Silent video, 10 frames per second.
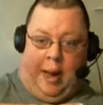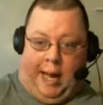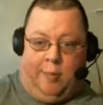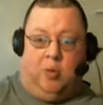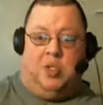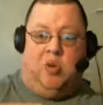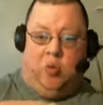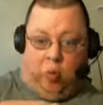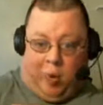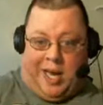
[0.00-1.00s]
able to
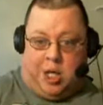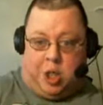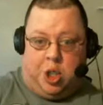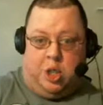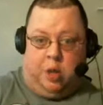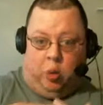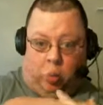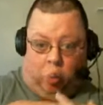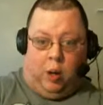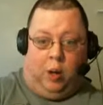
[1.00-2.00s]
reach the
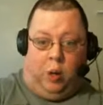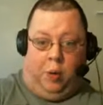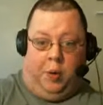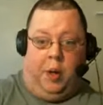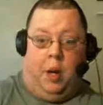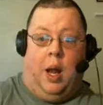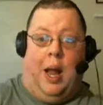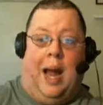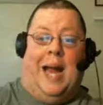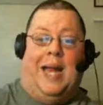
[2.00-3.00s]
world
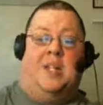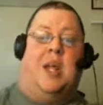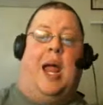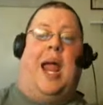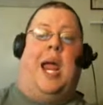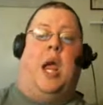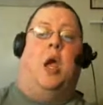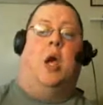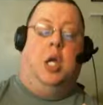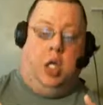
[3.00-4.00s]
and it's
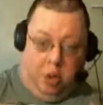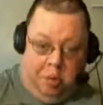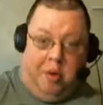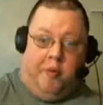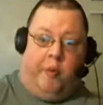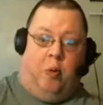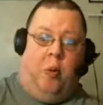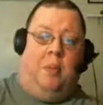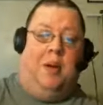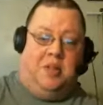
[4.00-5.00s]
a
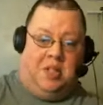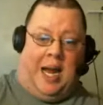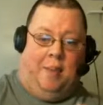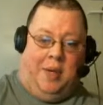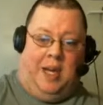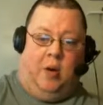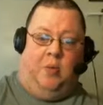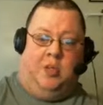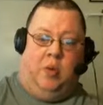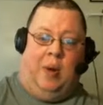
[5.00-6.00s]
uniform type
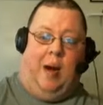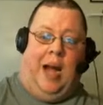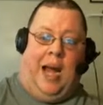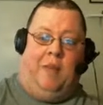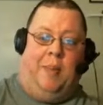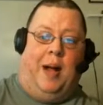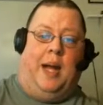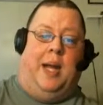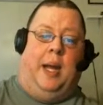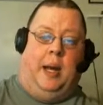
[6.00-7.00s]
deal to where
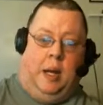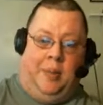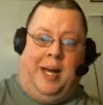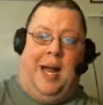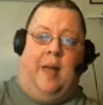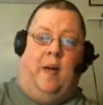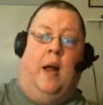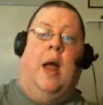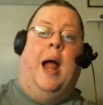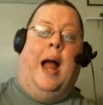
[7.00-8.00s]
everybody can come together
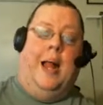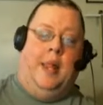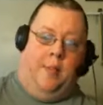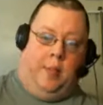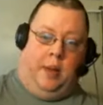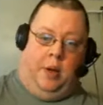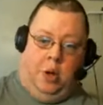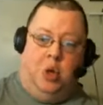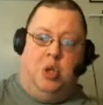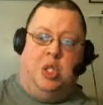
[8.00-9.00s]
and the
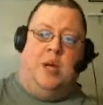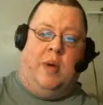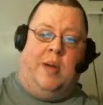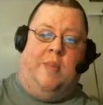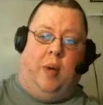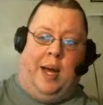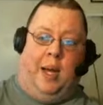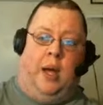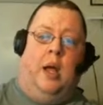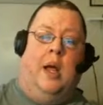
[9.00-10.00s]
news we
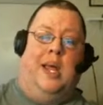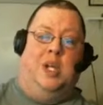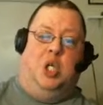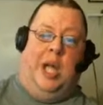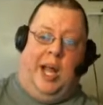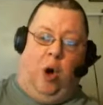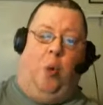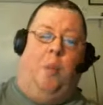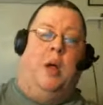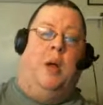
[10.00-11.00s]
break is to
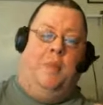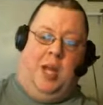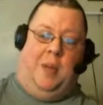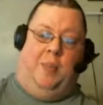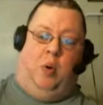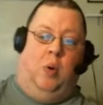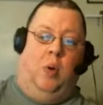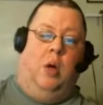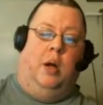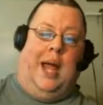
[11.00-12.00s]
help people,
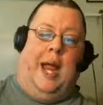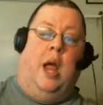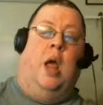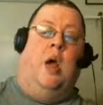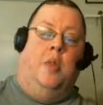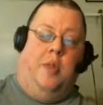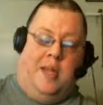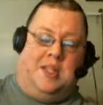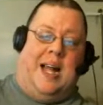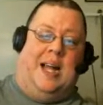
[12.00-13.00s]
okay?
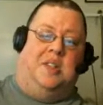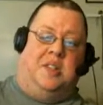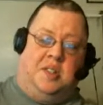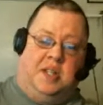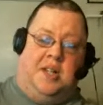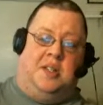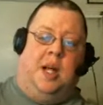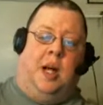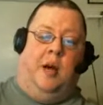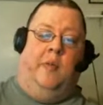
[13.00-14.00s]
This has a
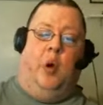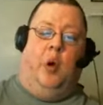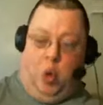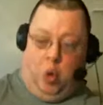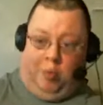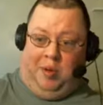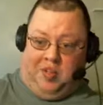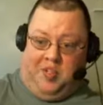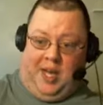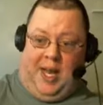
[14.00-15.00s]
sense of
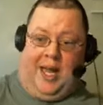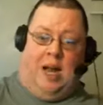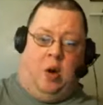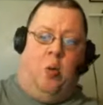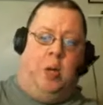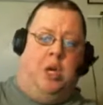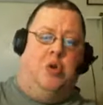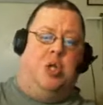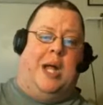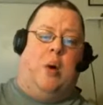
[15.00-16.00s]
normalcy, and I don't
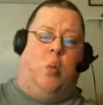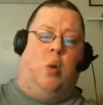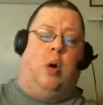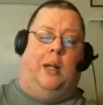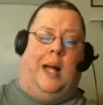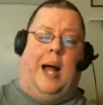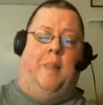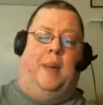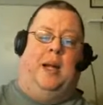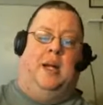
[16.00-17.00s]
use that word a lot
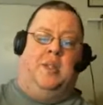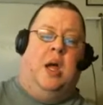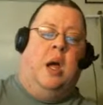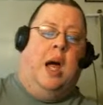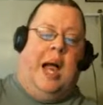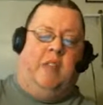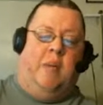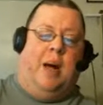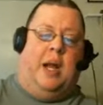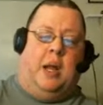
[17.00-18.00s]
because
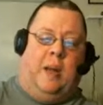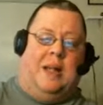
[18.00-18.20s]
everybody